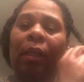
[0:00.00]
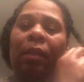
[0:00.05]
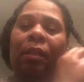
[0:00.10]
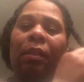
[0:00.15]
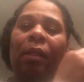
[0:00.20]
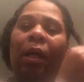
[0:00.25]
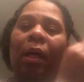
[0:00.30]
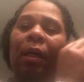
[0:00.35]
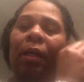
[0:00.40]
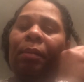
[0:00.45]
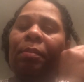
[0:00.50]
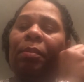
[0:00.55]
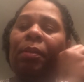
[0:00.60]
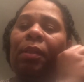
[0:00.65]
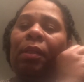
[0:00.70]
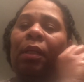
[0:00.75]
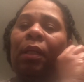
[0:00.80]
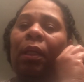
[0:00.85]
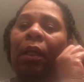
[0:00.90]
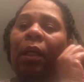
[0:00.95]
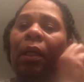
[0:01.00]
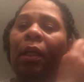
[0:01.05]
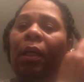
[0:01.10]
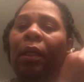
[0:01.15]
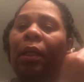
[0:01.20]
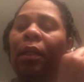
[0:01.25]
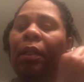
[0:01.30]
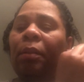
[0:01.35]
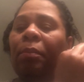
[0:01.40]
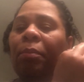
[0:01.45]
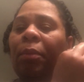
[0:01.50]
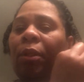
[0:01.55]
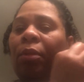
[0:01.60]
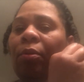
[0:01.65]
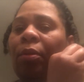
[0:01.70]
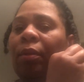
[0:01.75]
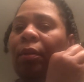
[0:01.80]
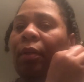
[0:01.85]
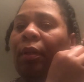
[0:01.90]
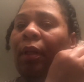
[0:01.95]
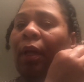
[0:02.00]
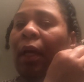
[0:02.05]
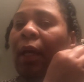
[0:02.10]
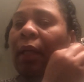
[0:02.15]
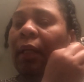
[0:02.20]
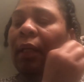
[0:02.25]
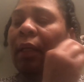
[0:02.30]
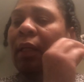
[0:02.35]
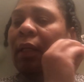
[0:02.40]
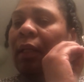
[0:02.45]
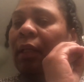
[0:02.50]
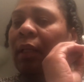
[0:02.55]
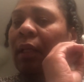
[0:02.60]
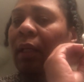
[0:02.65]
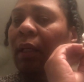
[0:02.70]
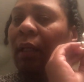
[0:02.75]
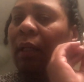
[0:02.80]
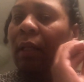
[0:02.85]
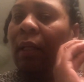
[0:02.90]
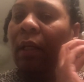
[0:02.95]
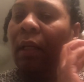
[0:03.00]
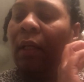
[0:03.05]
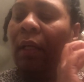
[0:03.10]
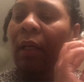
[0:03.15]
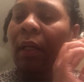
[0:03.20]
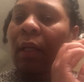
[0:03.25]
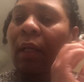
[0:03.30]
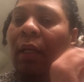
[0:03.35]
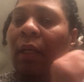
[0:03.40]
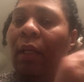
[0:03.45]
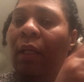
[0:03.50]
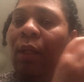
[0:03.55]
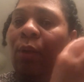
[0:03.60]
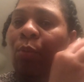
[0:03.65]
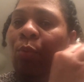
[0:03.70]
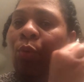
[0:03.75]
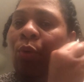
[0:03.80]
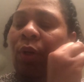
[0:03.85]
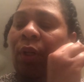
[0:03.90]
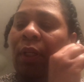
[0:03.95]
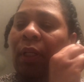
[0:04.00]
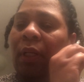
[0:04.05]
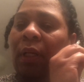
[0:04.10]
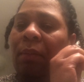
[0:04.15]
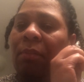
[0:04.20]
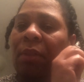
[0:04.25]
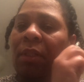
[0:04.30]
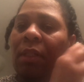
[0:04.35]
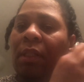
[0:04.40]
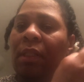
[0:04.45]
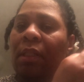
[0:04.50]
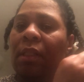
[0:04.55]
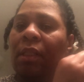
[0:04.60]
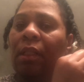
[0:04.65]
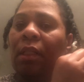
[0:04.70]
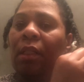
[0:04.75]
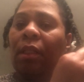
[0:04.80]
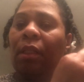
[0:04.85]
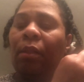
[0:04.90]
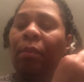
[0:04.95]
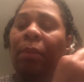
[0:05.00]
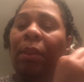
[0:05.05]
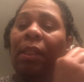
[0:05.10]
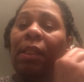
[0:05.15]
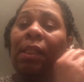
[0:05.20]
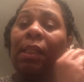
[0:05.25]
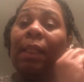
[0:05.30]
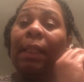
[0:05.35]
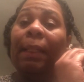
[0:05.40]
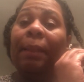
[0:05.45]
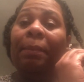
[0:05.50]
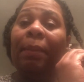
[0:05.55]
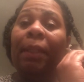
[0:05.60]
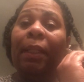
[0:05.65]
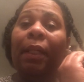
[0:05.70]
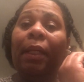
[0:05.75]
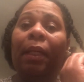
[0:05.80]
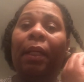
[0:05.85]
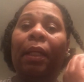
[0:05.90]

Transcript: of times in the middle of the night, and then in the morning, I'm just a little bit sleepy.